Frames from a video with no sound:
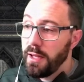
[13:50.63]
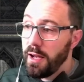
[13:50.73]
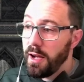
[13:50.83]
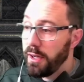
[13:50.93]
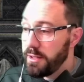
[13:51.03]

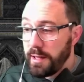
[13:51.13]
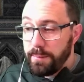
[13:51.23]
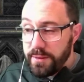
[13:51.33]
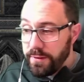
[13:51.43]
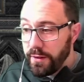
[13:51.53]
I just
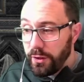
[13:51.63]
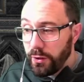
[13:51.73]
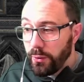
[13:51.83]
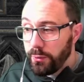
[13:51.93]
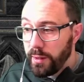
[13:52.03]
happened to find a
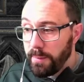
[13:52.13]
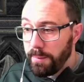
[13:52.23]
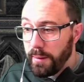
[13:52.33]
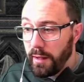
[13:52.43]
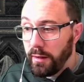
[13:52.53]
gold wrap.
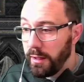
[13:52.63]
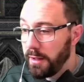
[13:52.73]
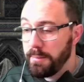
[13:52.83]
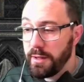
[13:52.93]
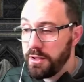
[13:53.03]
I like
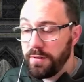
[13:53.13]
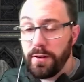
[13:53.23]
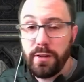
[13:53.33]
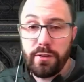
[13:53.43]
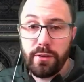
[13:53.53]
the magic
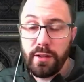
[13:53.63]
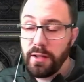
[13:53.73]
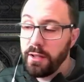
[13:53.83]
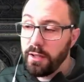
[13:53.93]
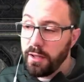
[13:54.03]
find on it.
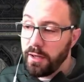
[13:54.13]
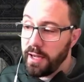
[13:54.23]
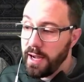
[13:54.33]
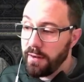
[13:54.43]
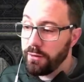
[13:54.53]
I
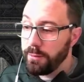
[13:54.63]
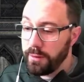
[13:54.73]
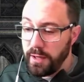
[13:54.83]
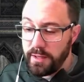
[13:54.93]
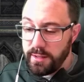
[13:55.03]
have
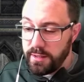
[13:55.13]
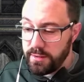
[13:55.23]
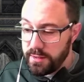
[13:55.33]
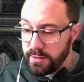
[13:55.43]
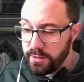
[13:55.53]
upgraded
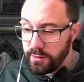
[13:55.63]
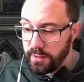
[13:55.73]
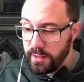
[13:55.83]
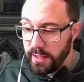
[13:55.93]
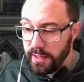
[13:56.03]
this so
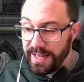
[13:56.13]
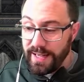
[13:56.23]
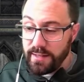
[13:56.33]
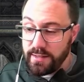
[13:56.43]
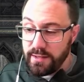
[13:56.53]
that it
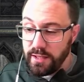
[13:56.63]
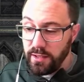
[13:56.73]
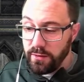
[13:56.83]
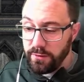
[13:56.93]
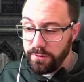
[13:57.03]
has
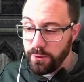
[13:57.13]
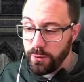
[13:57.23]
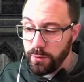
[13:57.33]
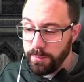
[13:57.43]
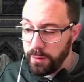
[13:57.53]
the
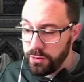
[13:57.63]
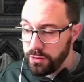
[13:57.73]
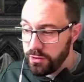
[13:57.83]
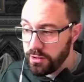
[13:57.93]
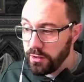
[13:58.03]
4
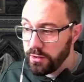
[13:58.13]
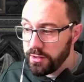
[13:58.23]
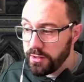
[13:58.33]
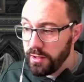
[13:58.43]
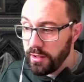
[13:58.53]
potion
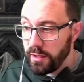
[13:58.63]
slots.